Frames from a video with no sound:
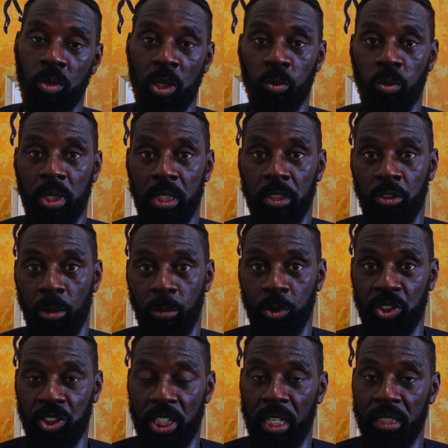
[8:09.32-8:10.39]
When we
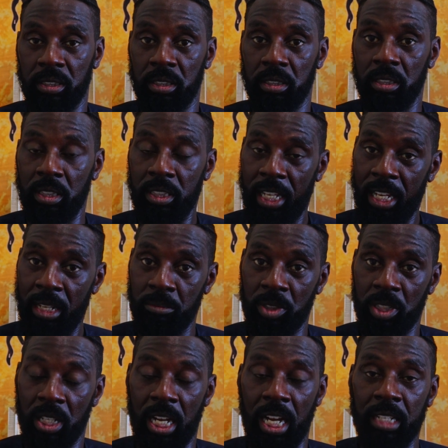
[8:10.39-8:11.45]
double checked the name,
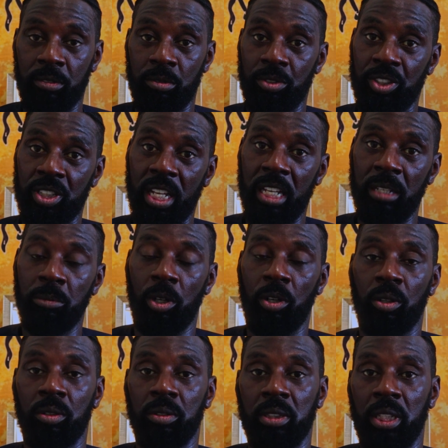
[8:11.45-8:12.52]
the cartouche name
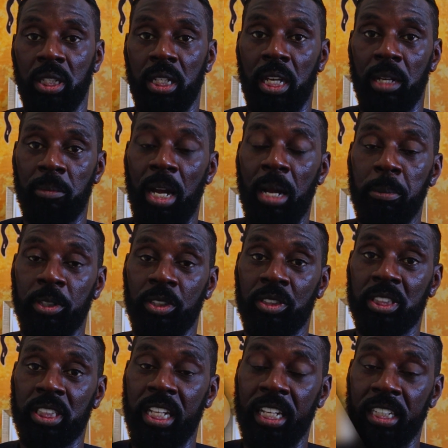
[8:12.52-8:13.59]
on the um,
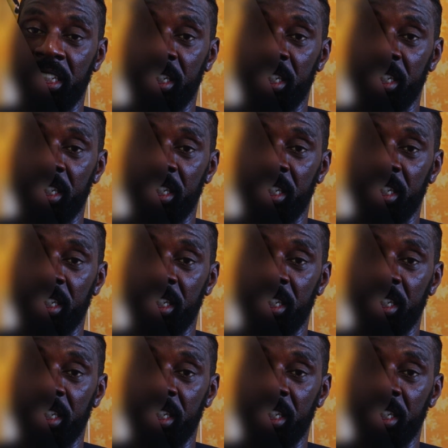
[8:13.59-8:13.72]
Abydos King